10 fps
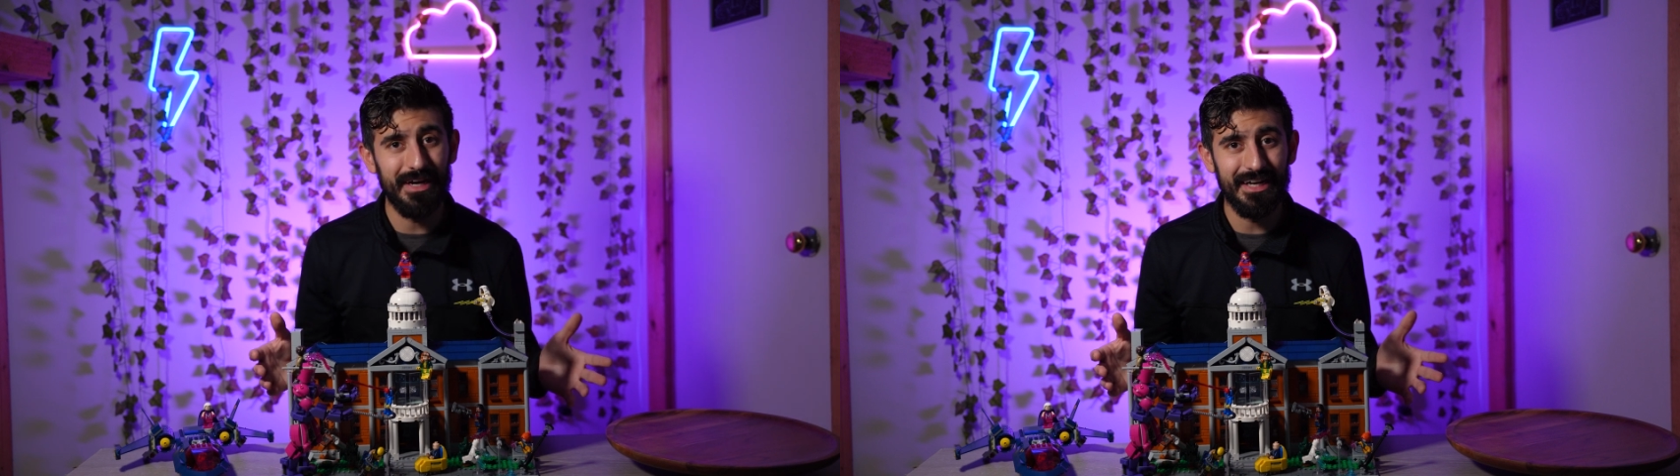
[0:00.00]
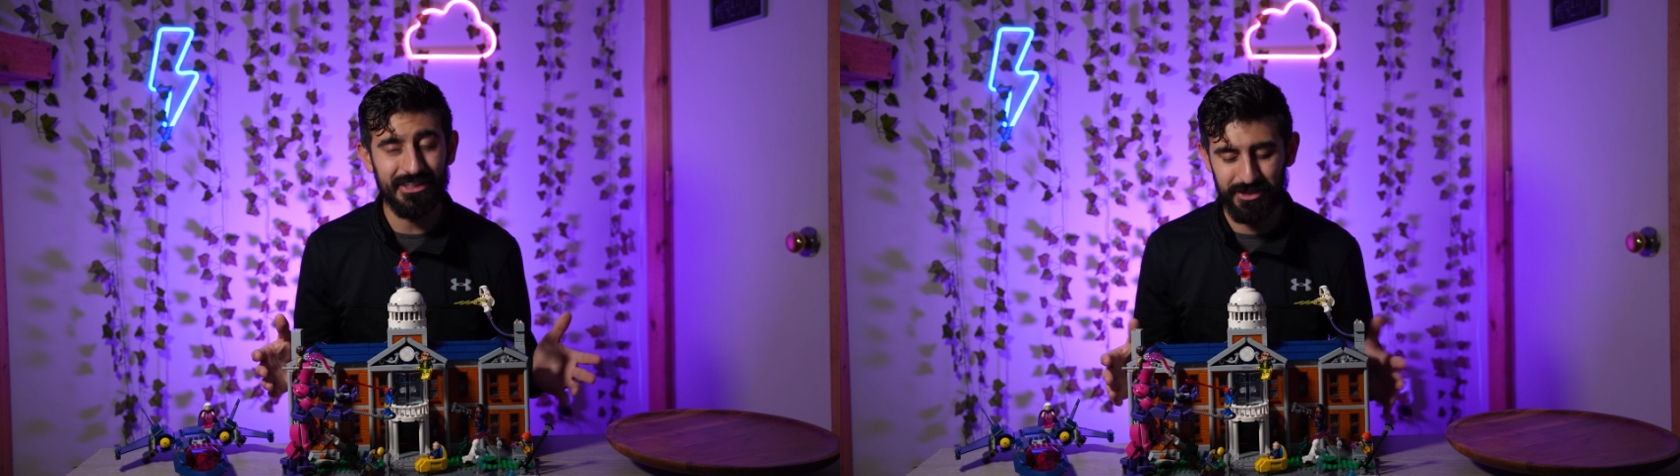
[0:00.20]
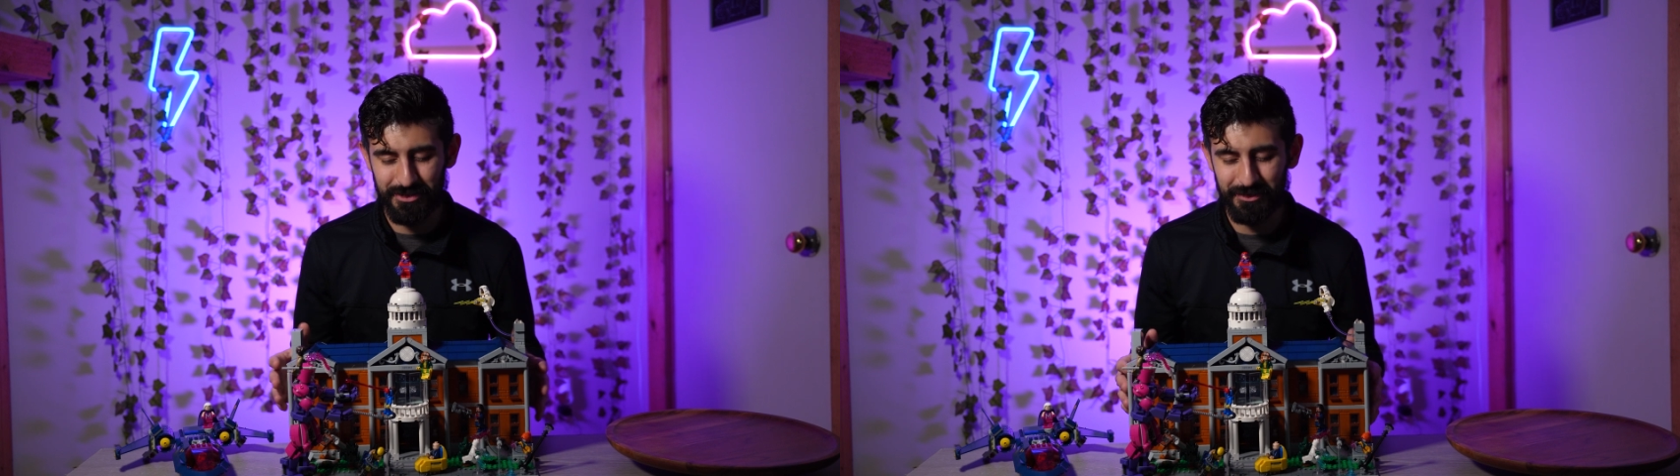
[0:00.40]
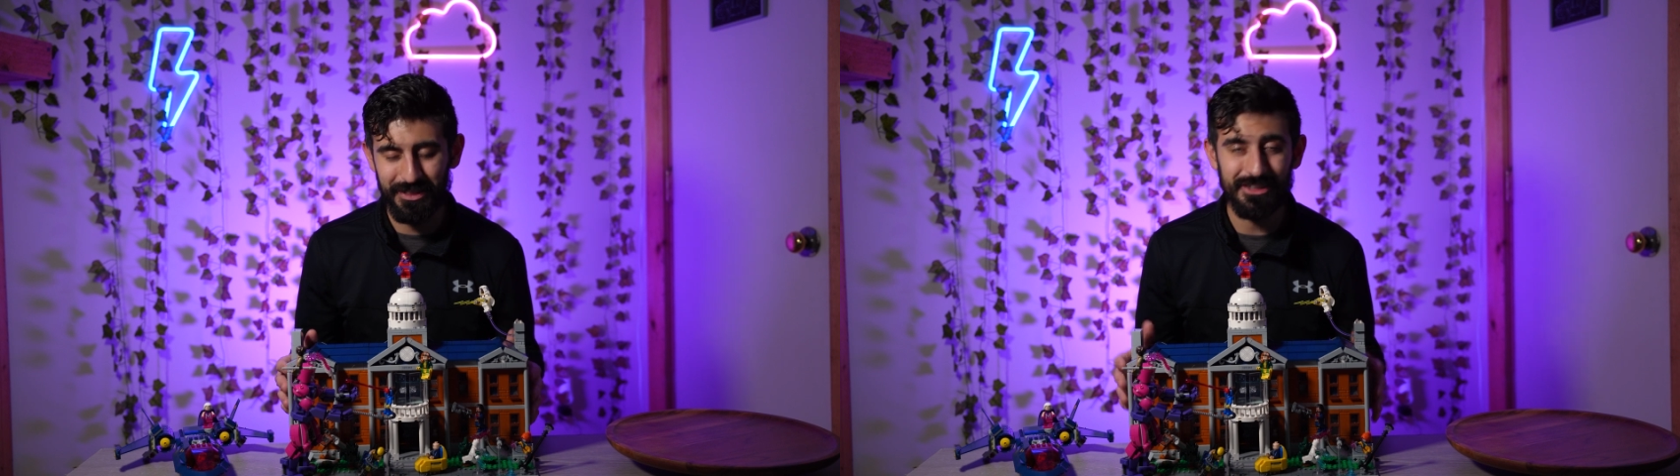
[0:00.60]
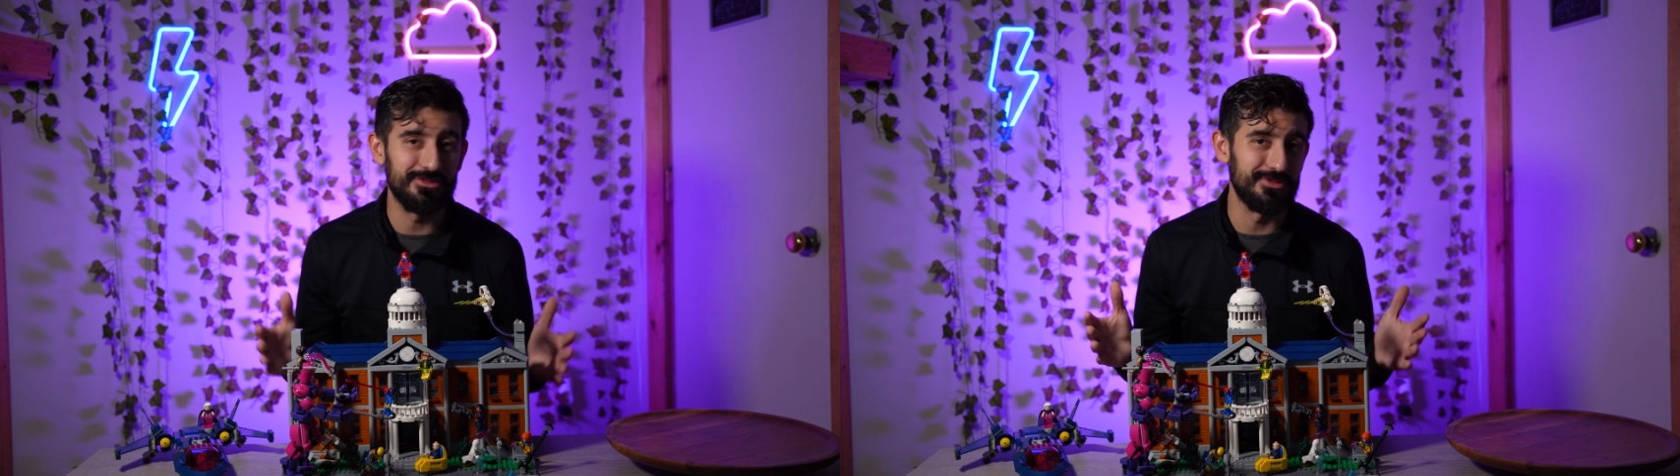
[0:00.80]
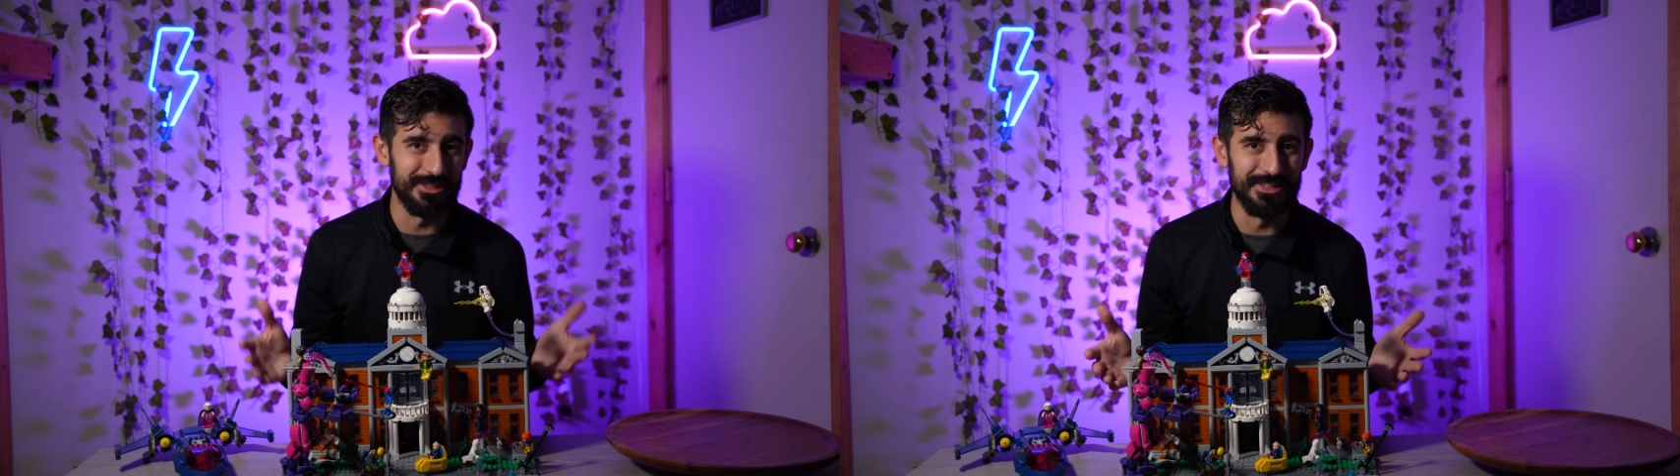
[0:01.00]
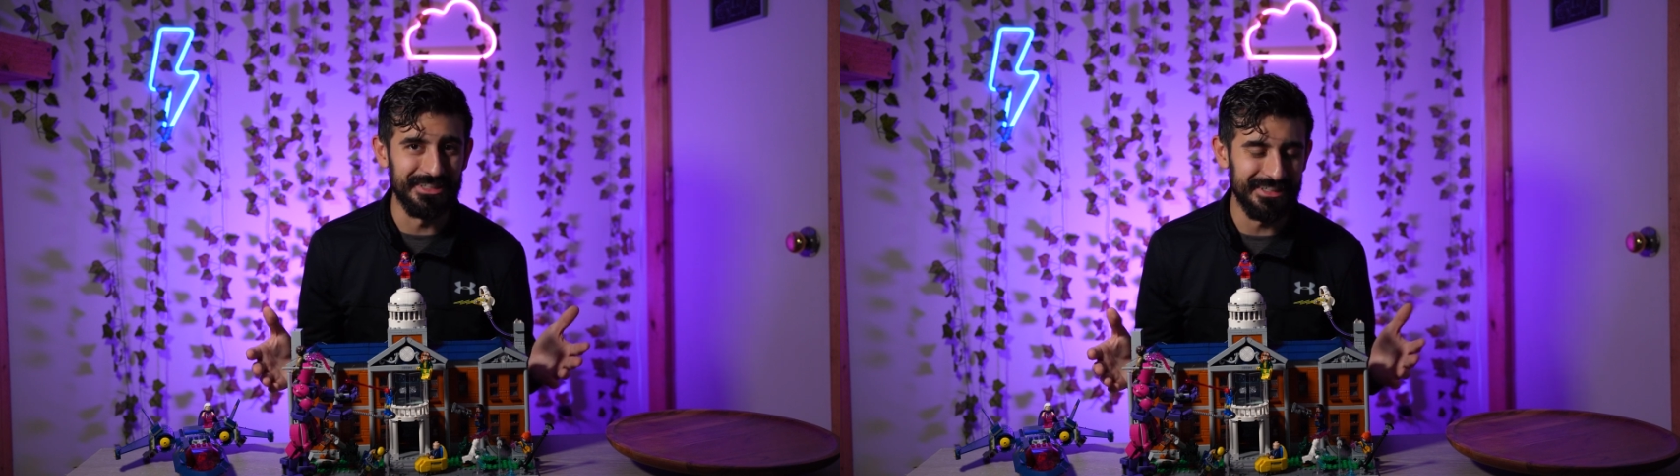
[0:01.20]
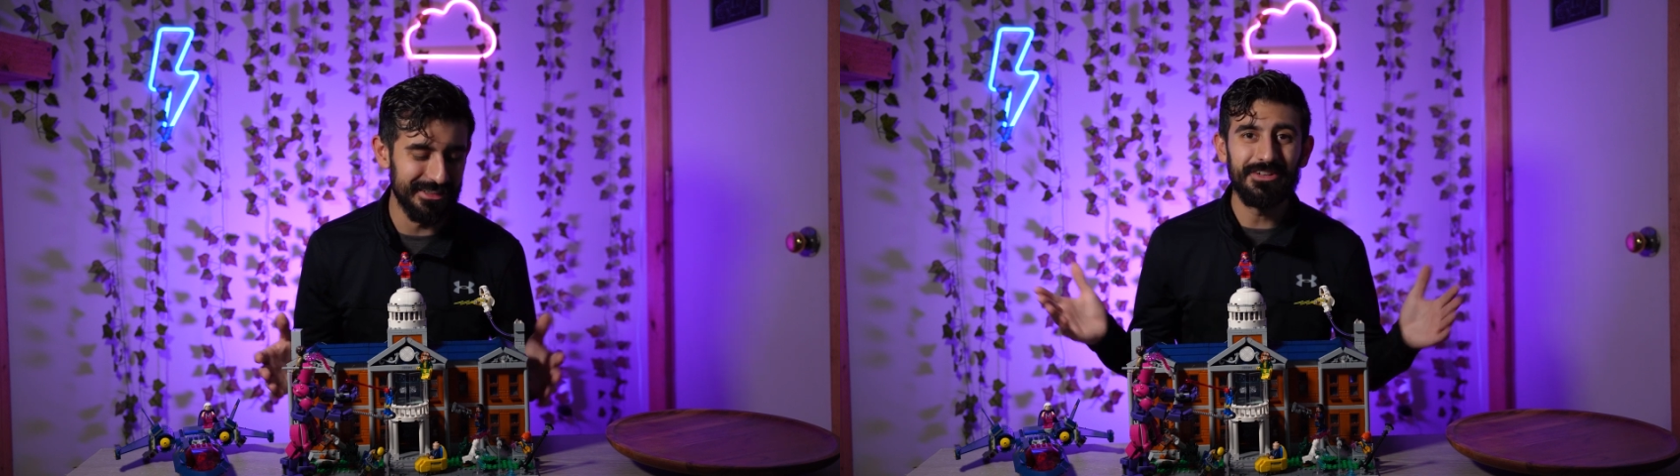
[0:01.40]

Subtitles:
Batch, so that's really neat.